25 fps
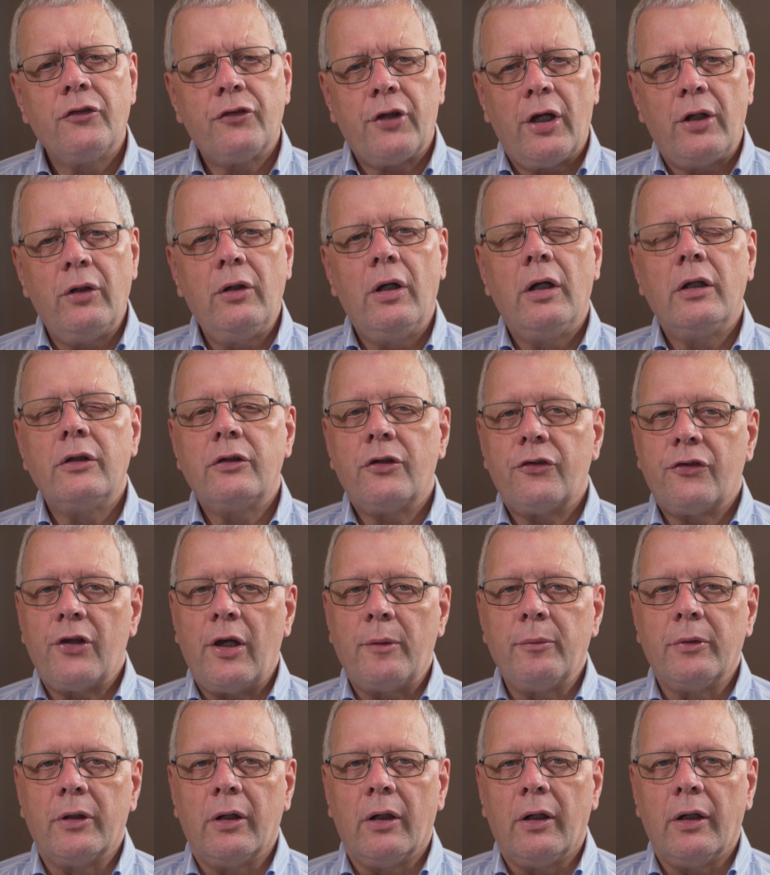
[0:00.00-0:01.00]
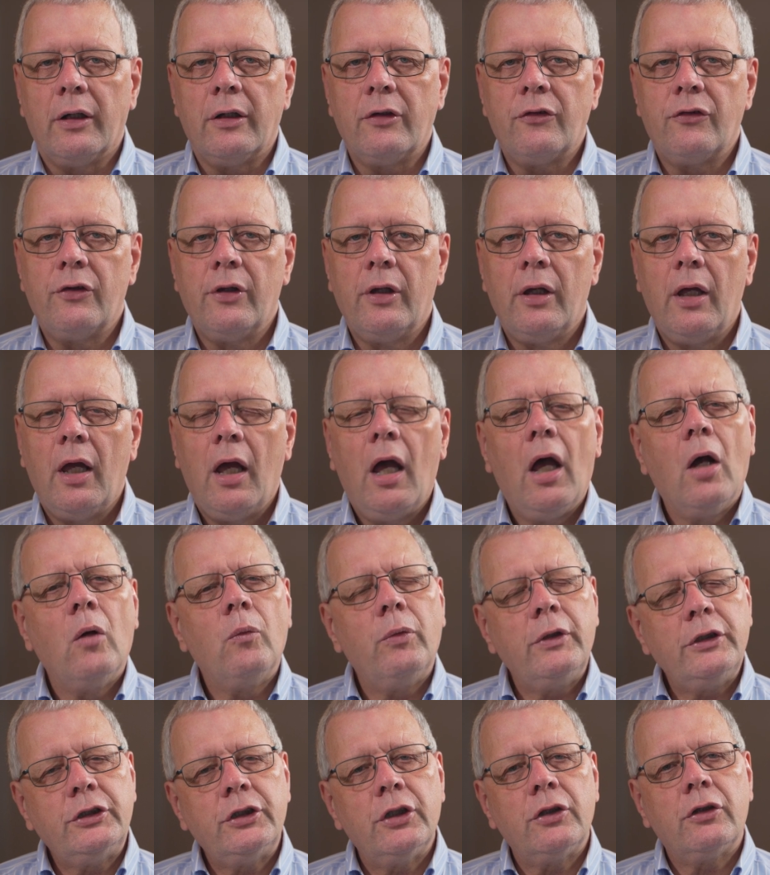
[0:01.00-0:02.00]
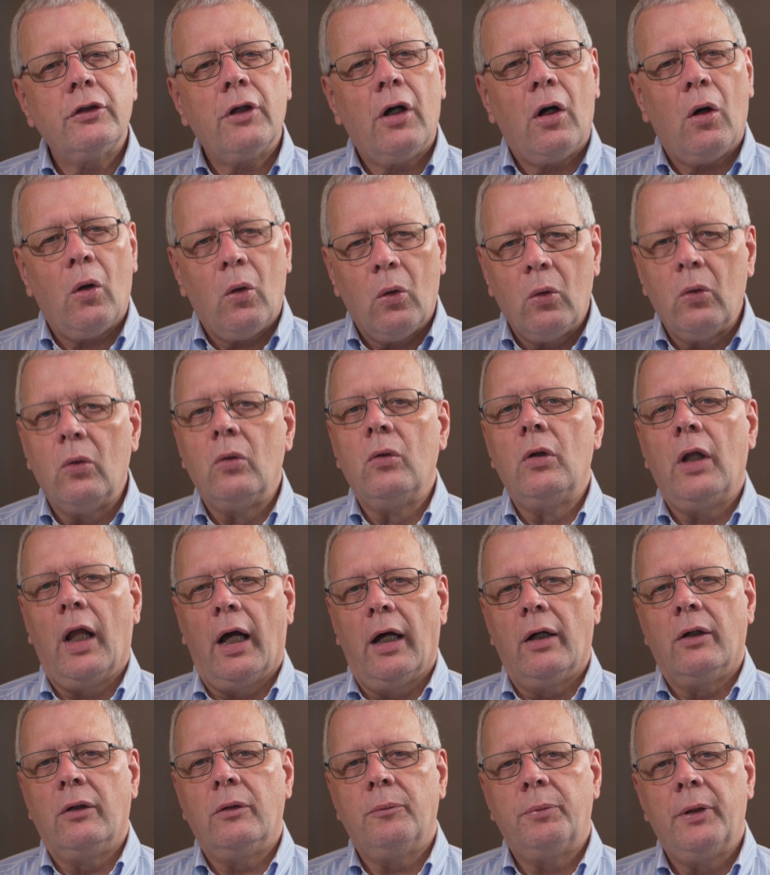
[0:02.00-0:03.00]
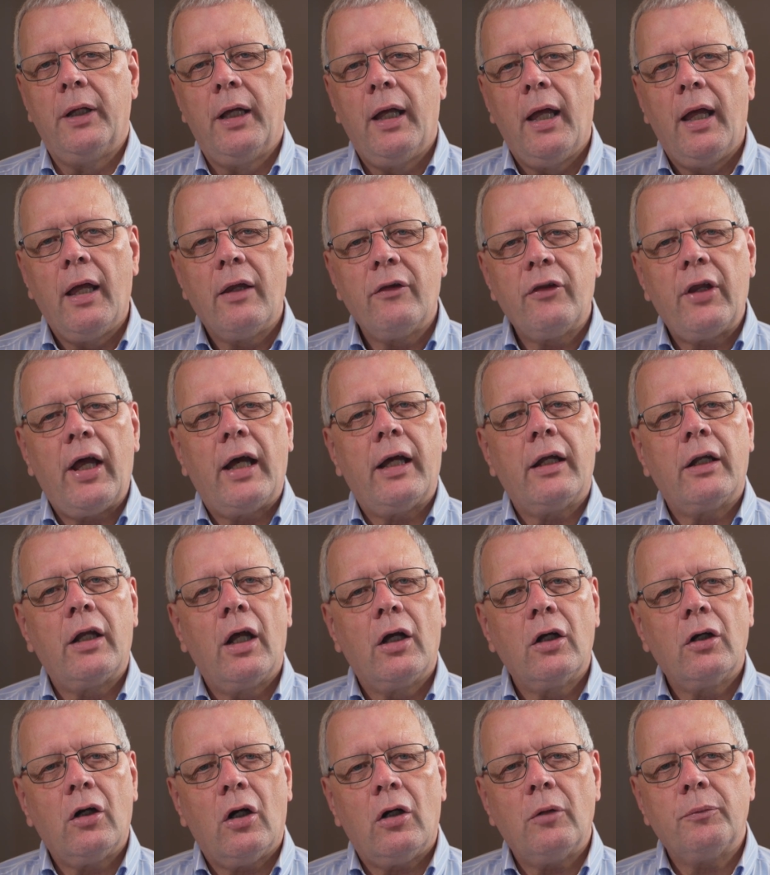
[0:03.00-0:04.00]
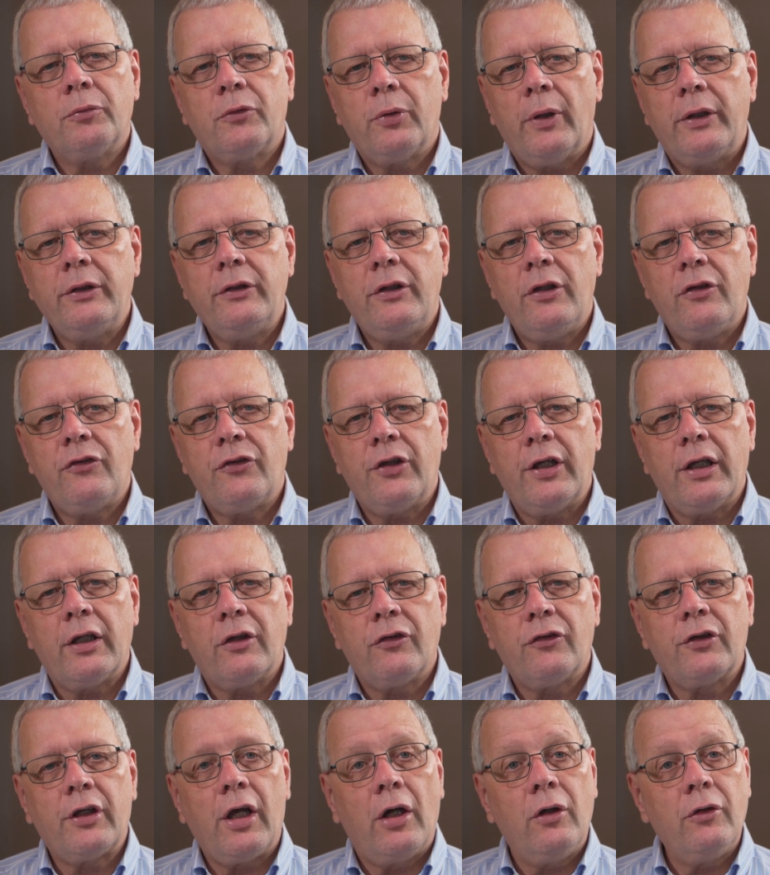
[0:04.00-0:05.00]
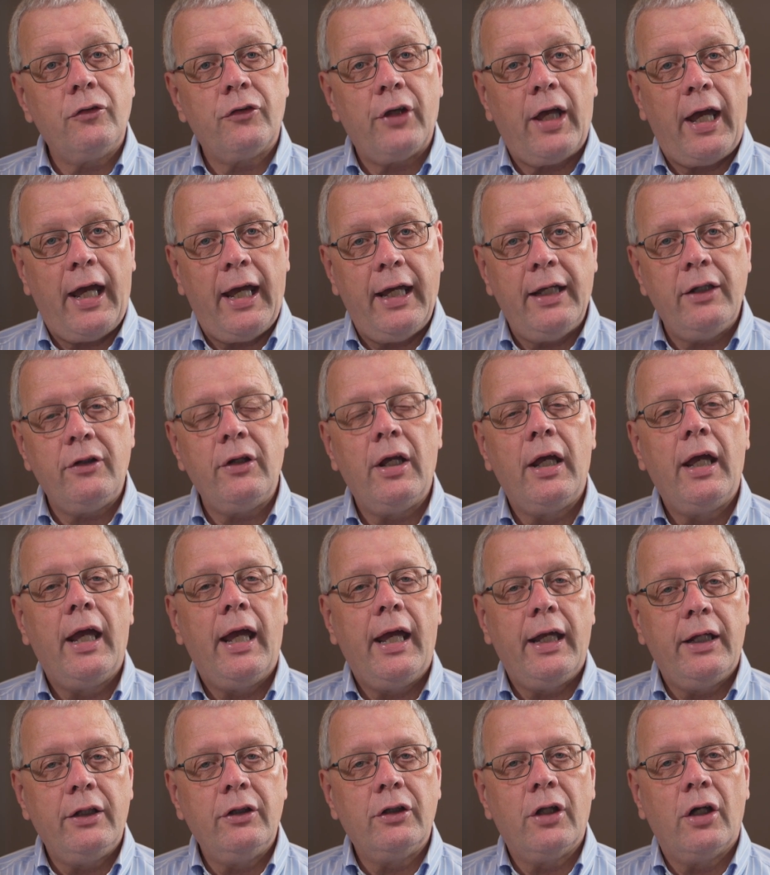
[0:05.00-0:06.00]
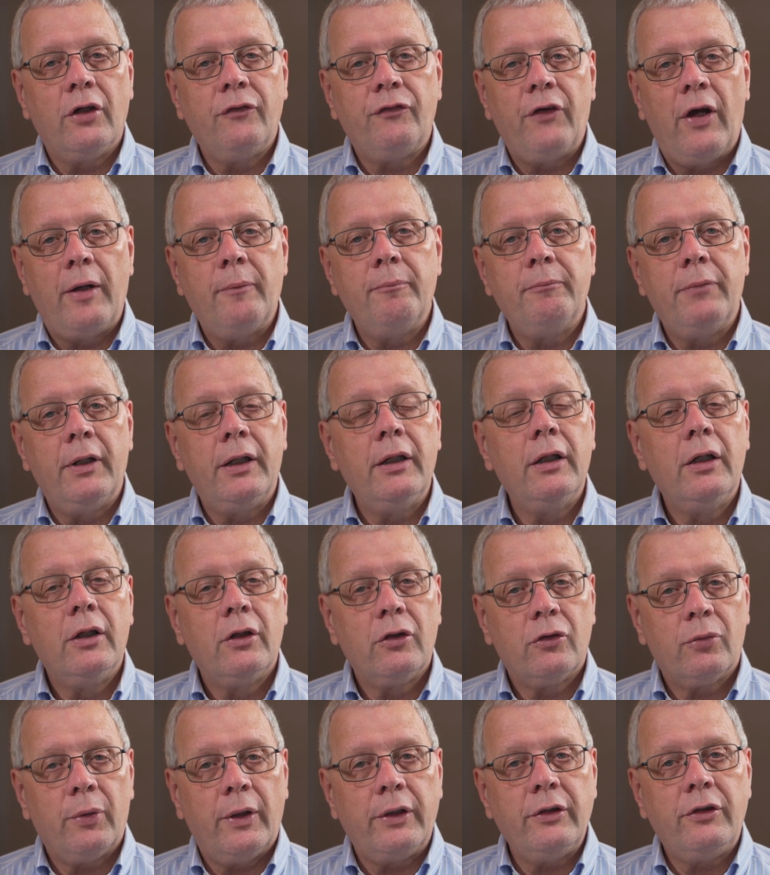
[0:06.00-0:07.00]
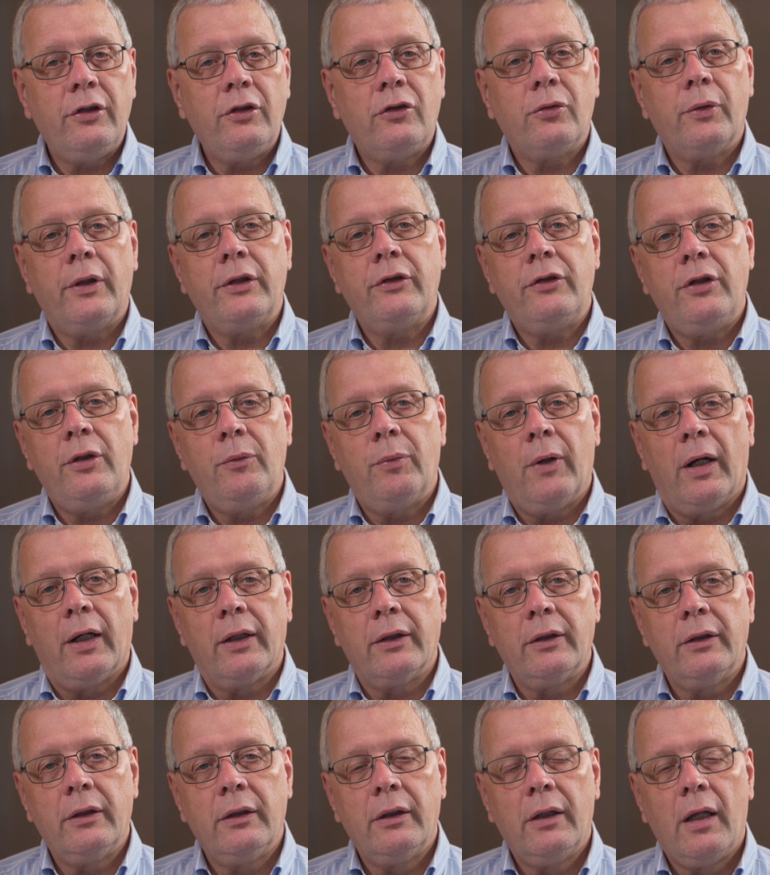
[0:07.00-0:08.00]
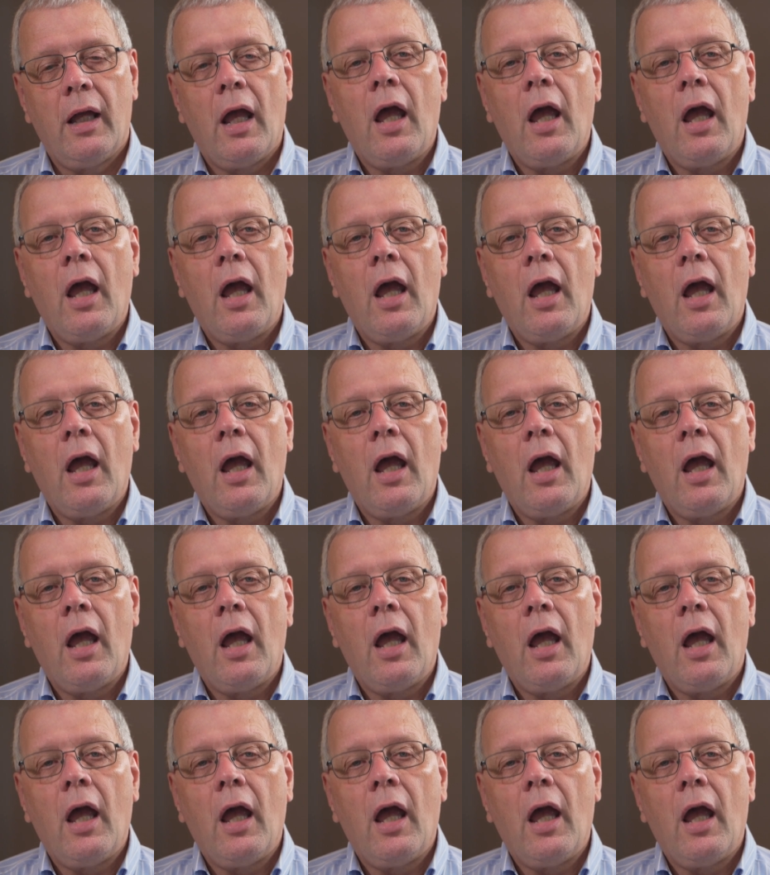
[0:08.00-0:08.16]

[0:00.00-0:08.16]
So, to summarise, we should all hope that COP26 goes ahead in November 2021